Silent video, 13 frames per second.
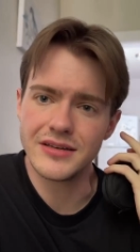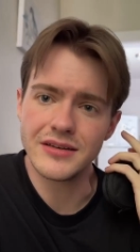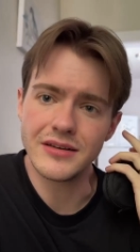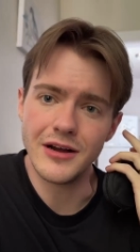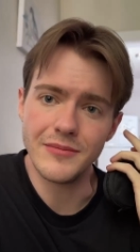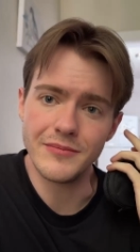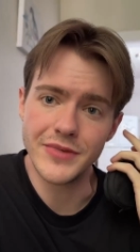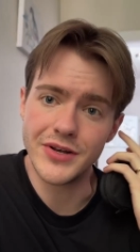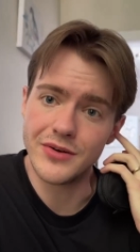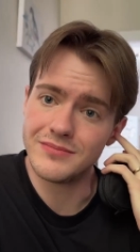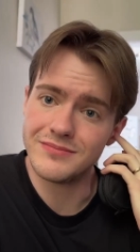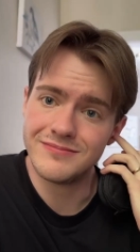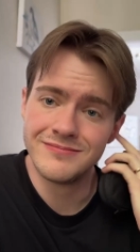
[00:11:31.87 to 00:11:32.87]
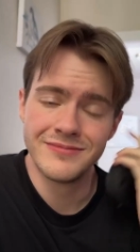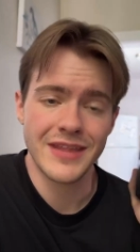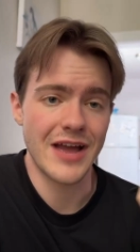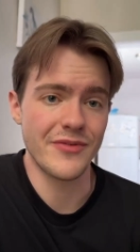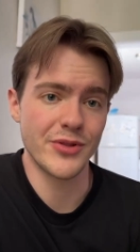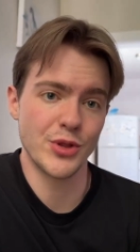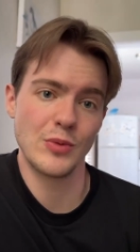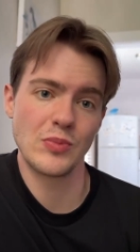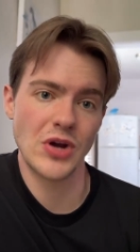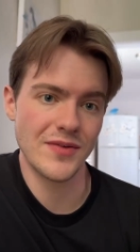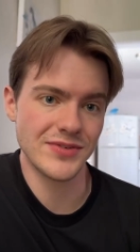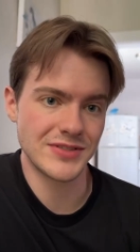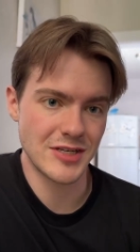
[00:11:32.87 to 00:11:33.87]
having a little
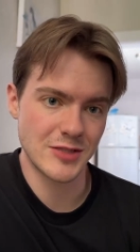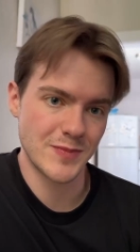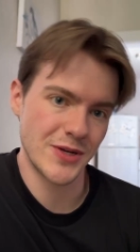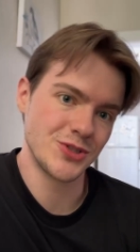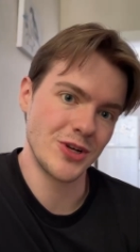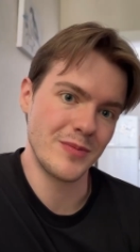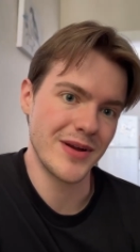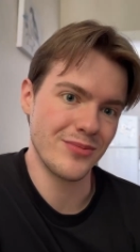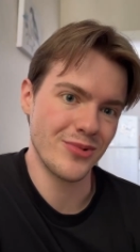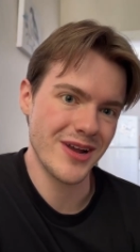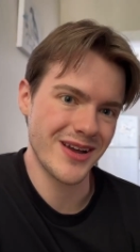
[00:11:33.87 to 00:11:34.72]
privacy, especially on my break.